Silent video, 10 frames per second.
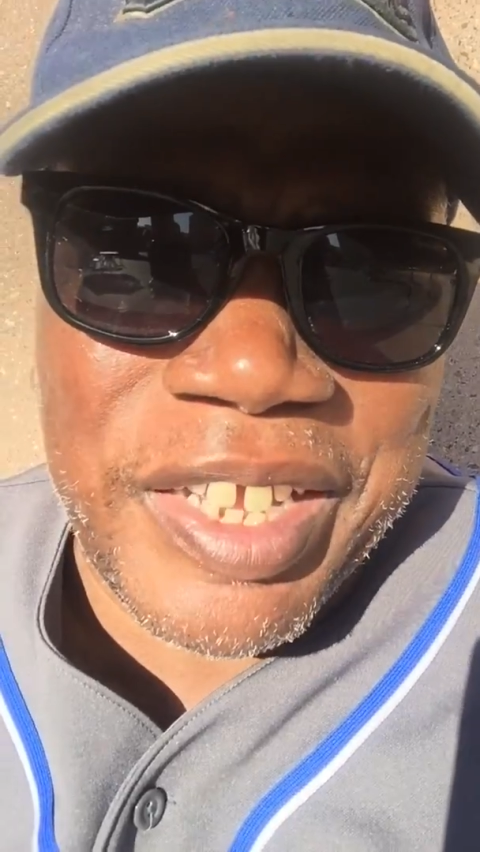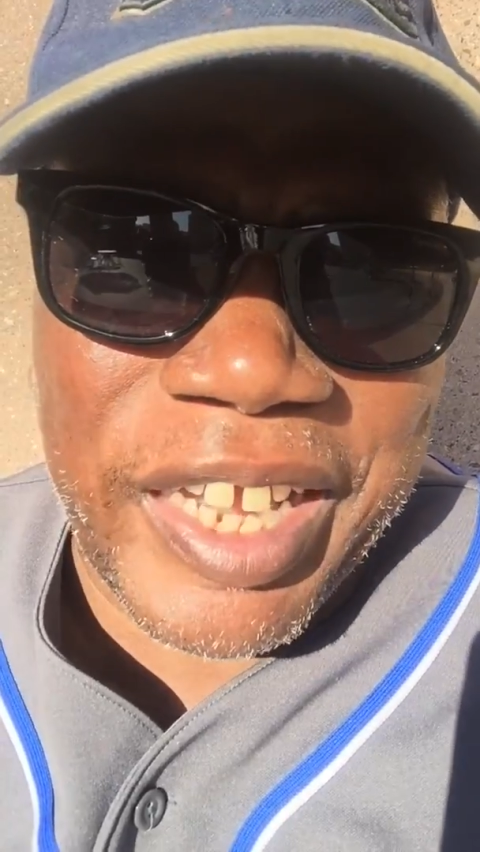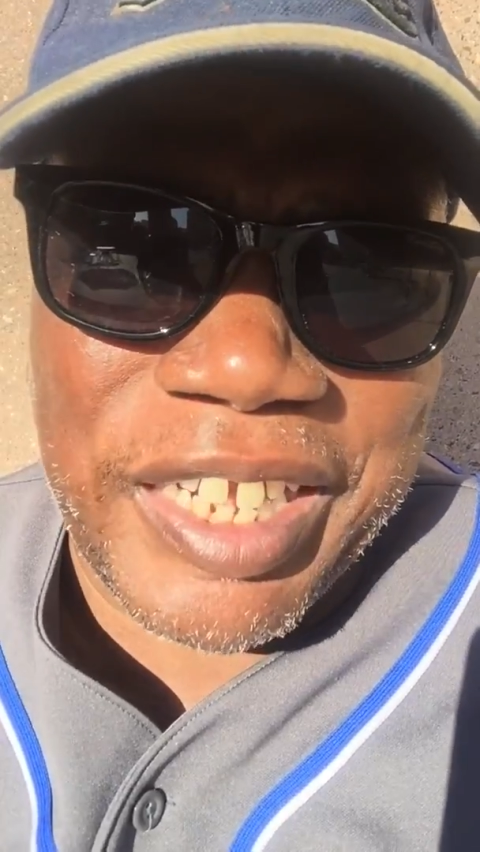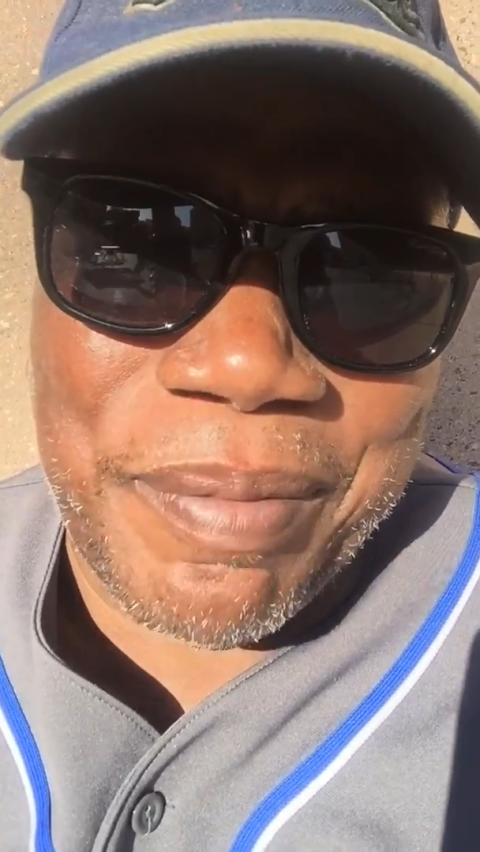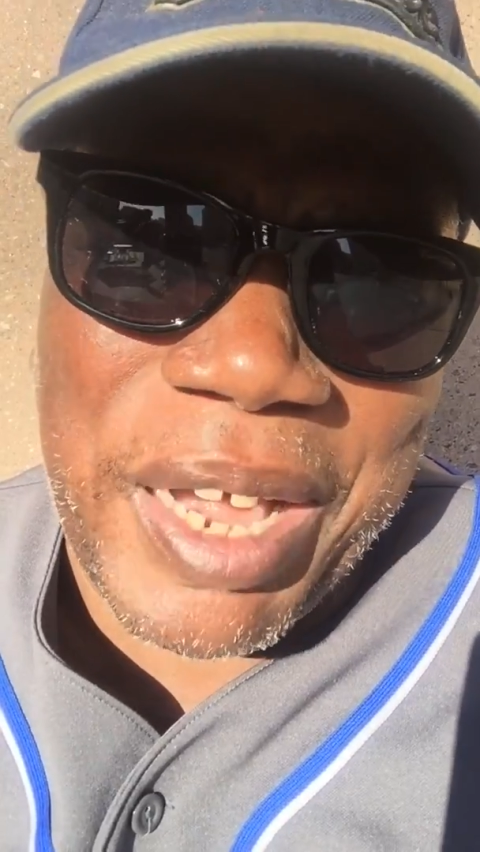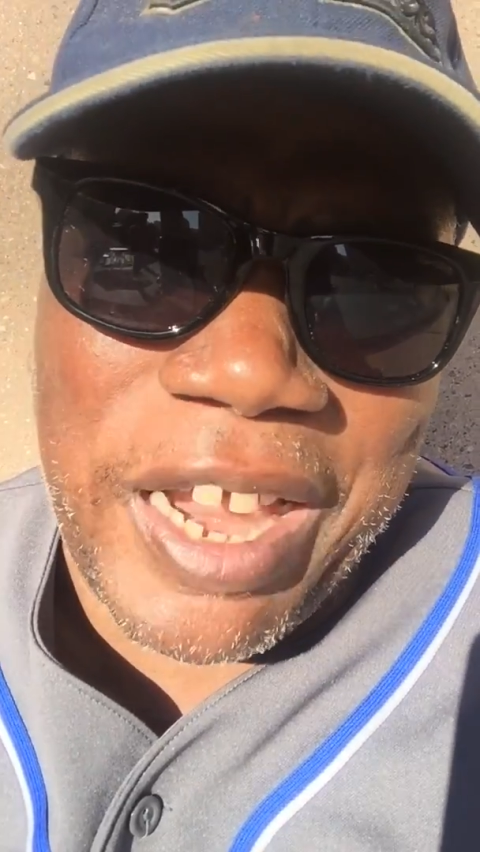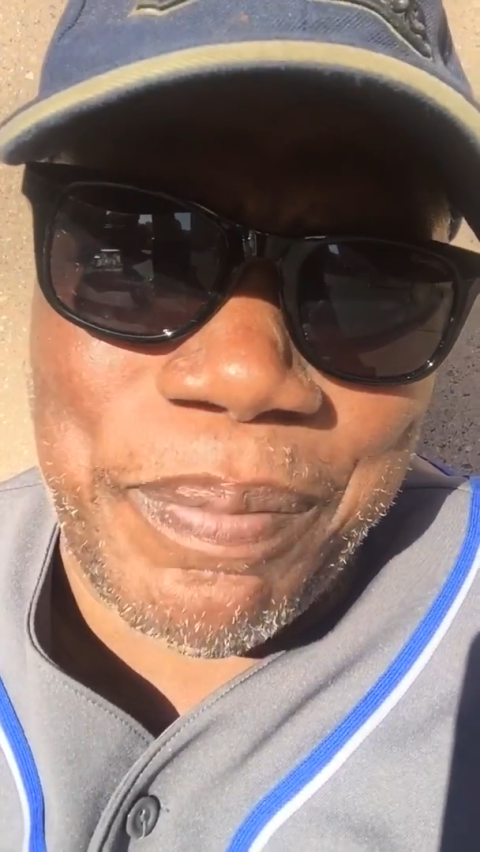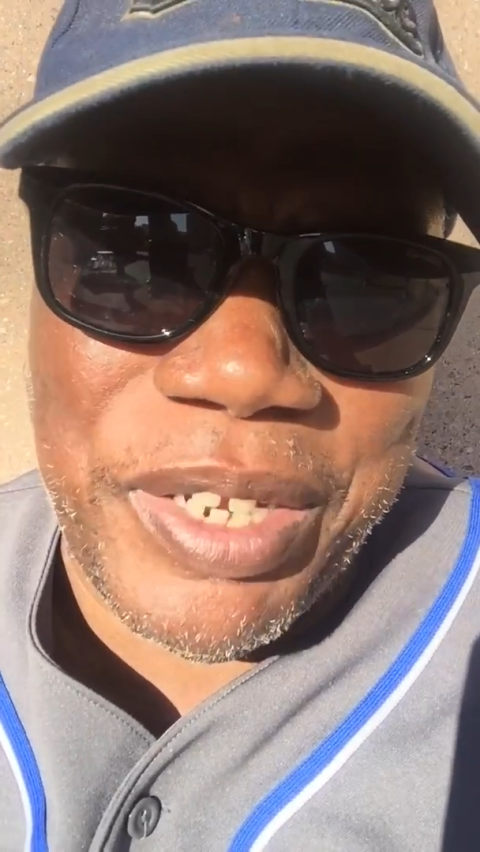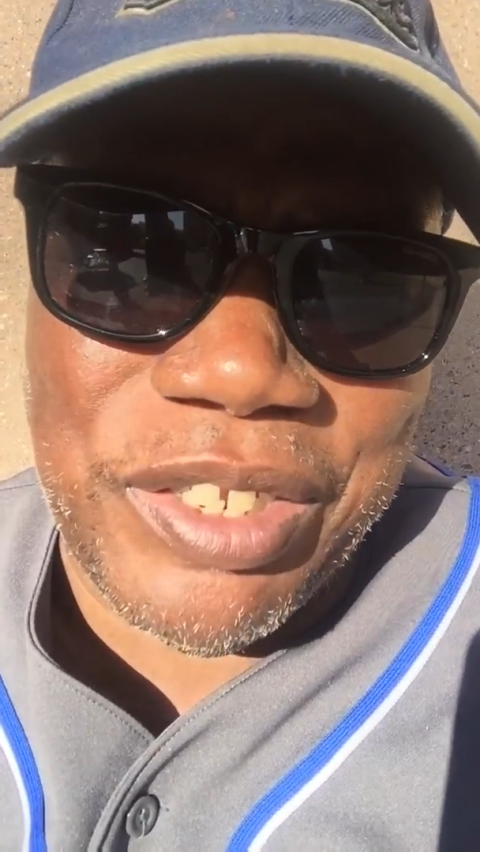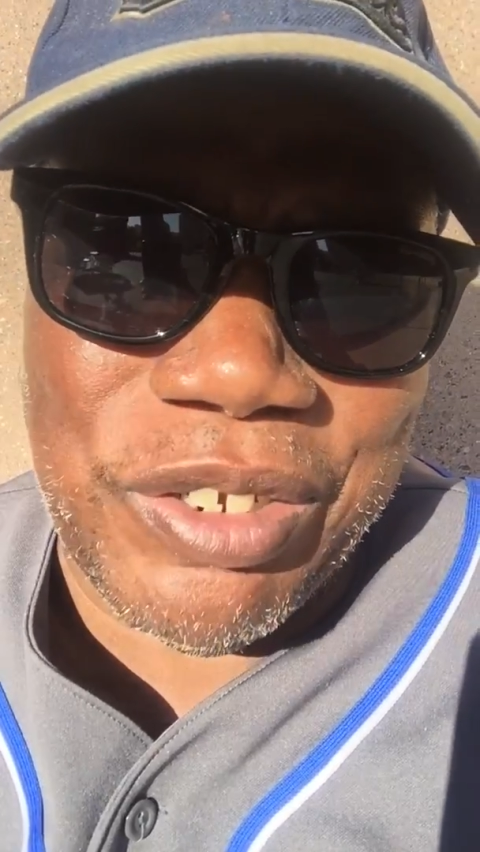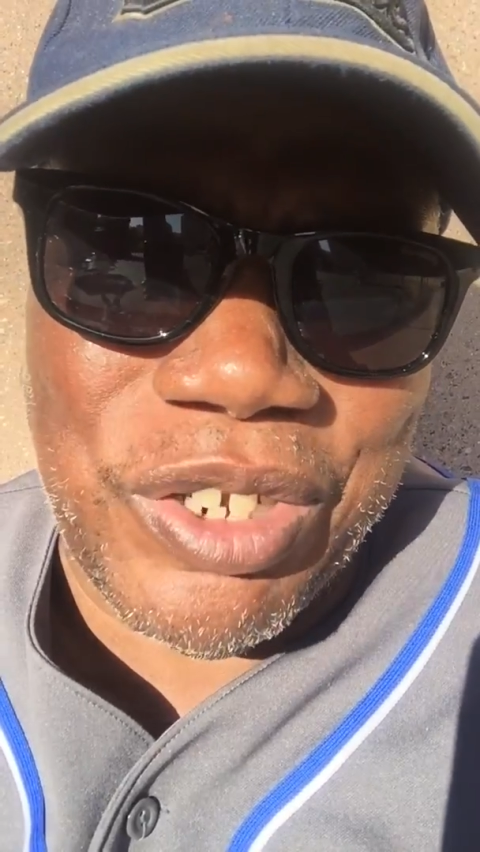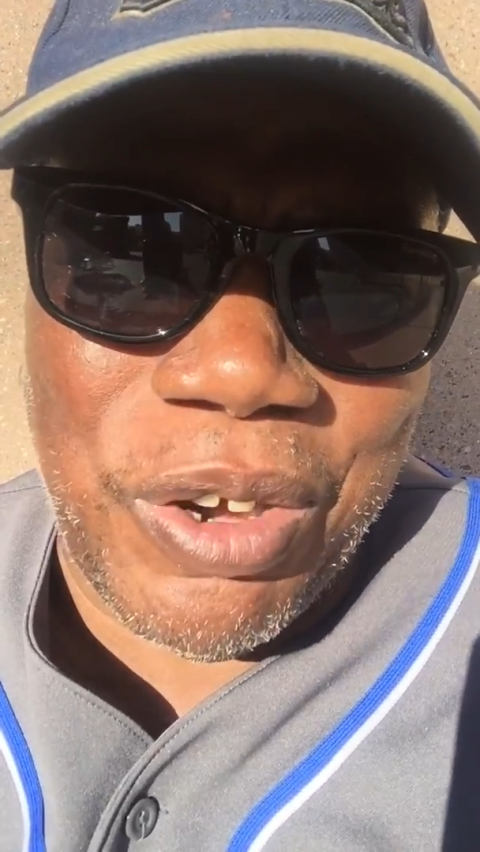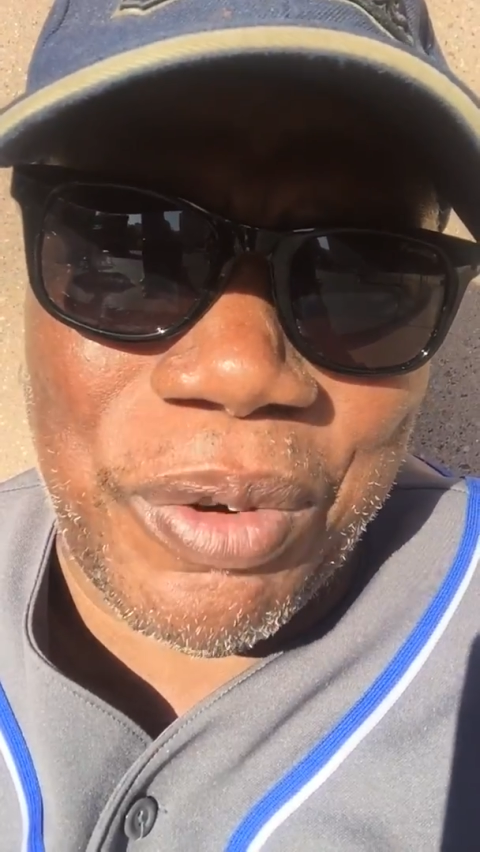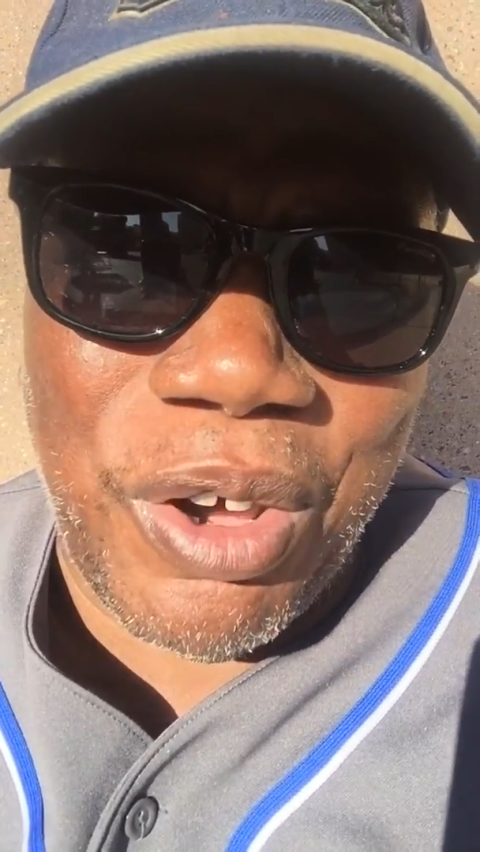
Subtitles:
and in my opinion don't